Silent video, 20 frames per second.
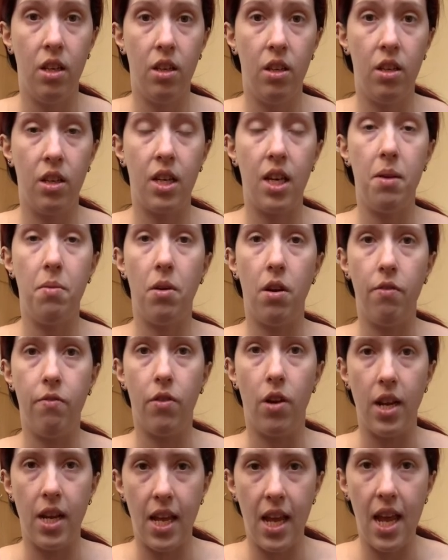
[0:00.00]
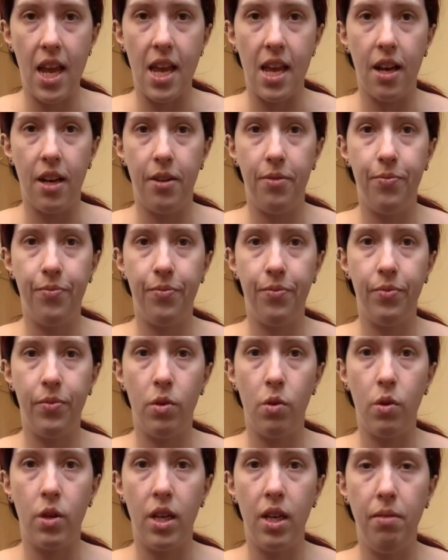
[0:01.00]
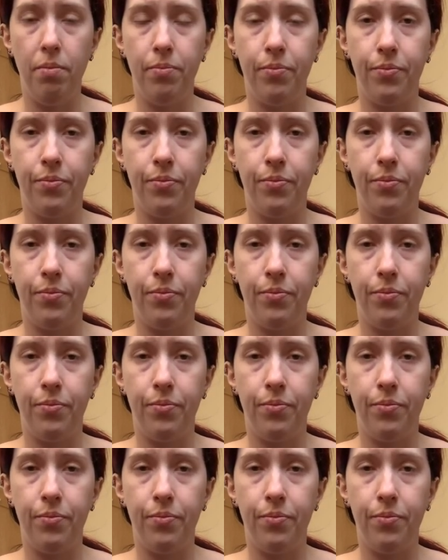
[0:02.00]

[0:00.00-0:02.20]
Okay, right, right here, okay?